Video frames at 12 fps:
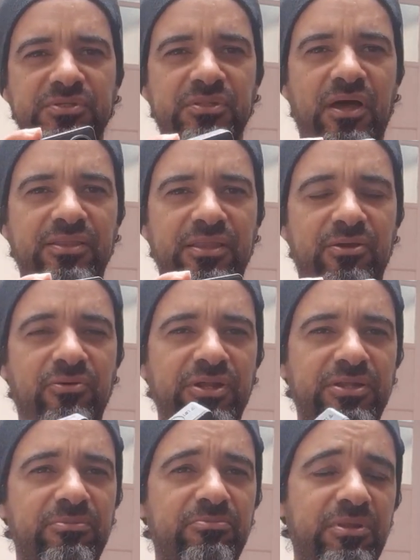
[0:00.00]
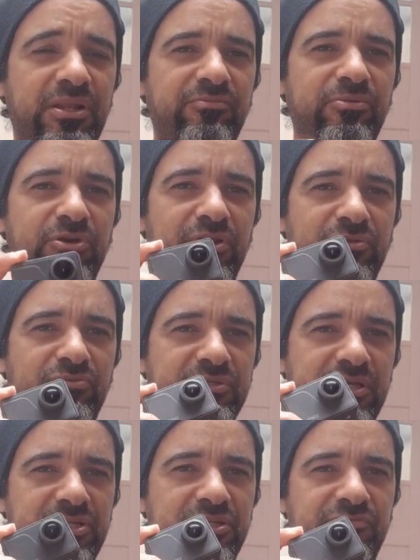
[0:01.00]
not that great, and believe me or not, was
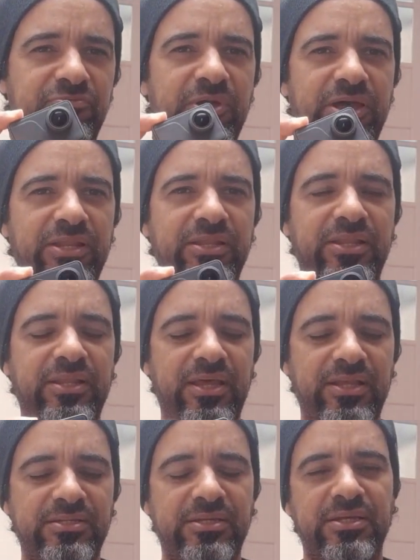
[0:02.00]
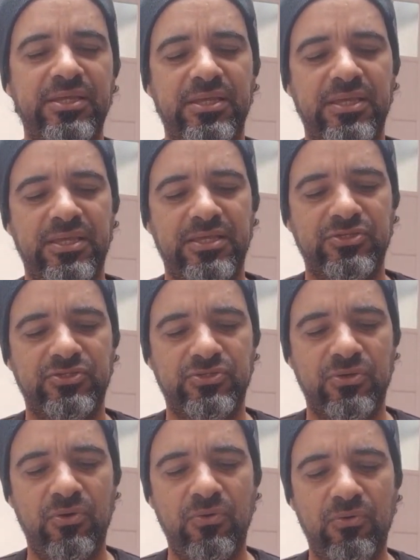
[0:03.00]
actually better than that.
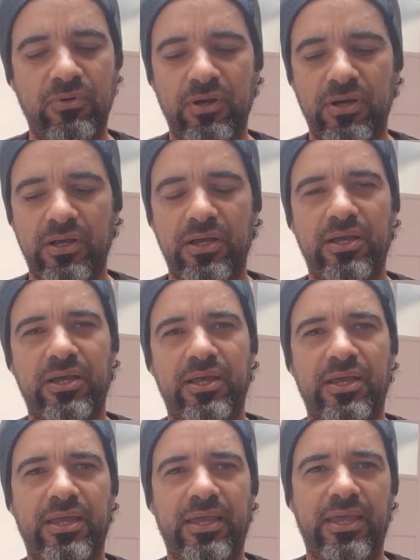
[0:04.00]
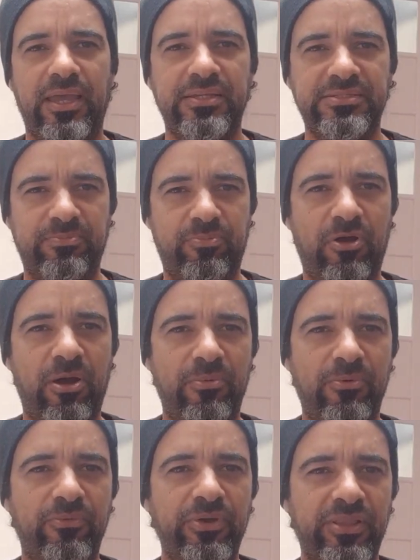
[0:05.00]
So it is a
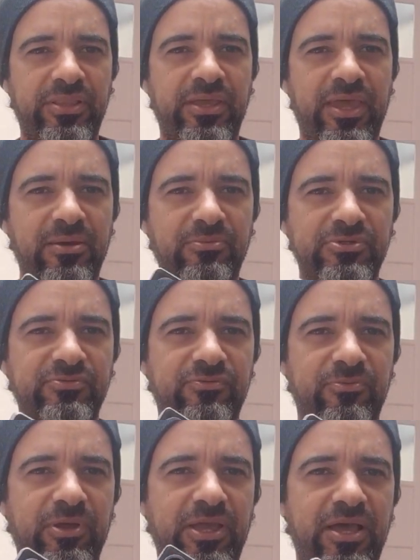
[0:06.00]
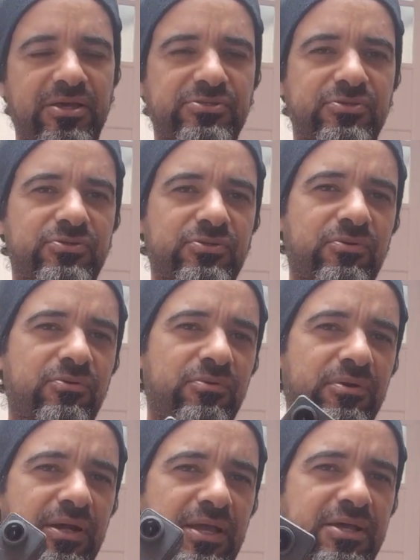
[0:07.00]
problem with the cameras from Akaso.
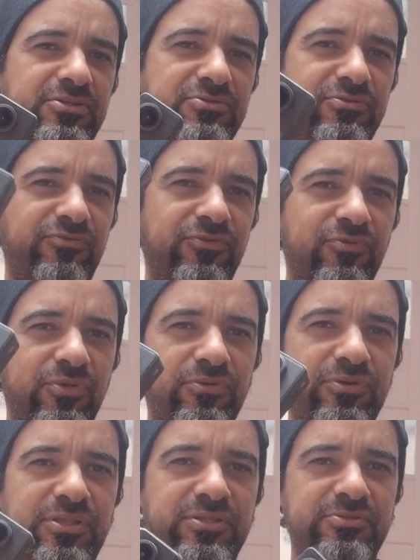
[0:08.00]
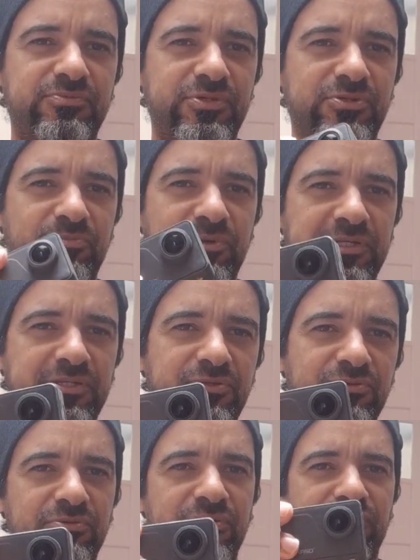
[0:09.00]
So Akaso, if you will look at this video, please
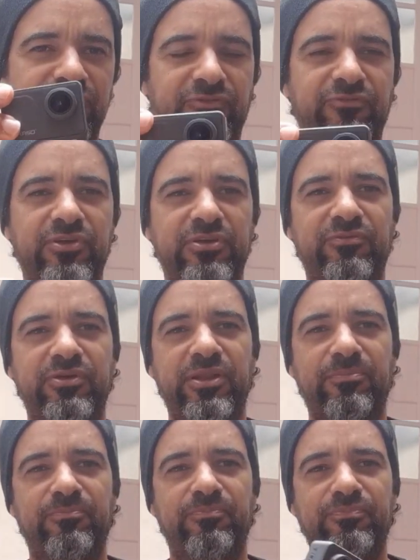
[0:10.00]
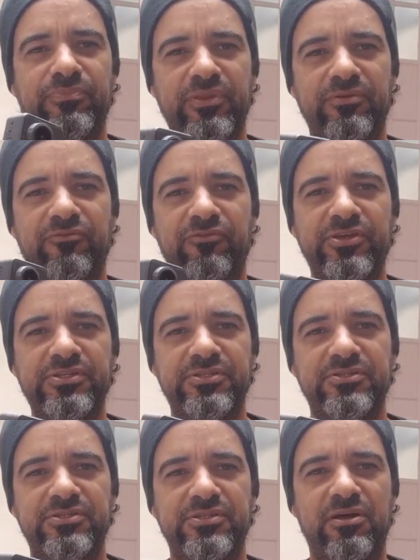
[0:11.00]
do us a favor and fix
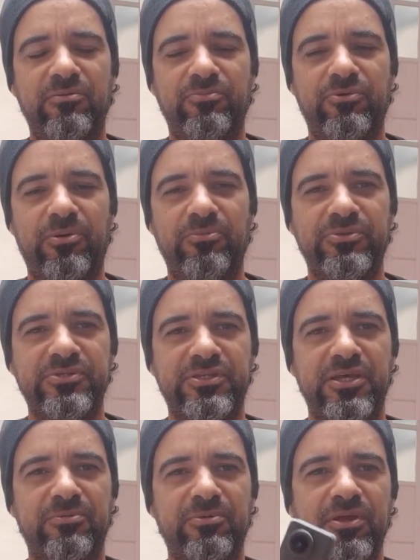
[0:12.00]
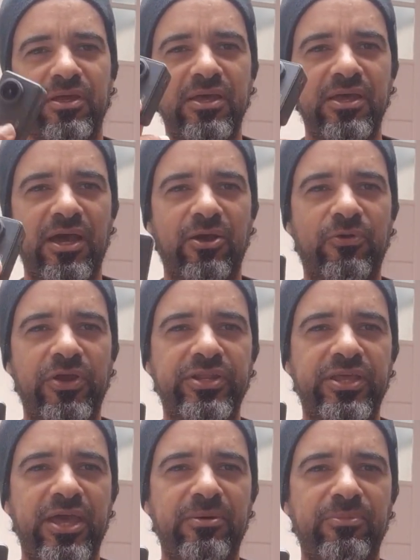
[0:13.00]
the sound problem of this camera.
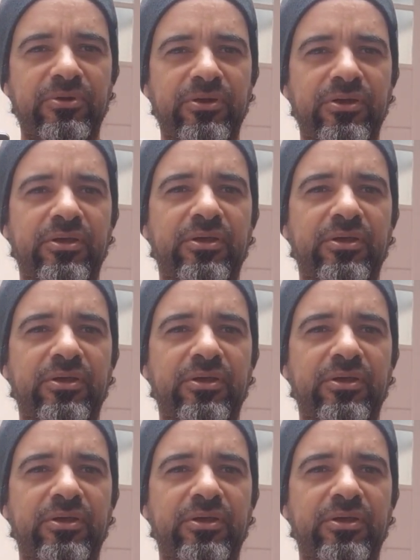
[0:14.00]
Great camera,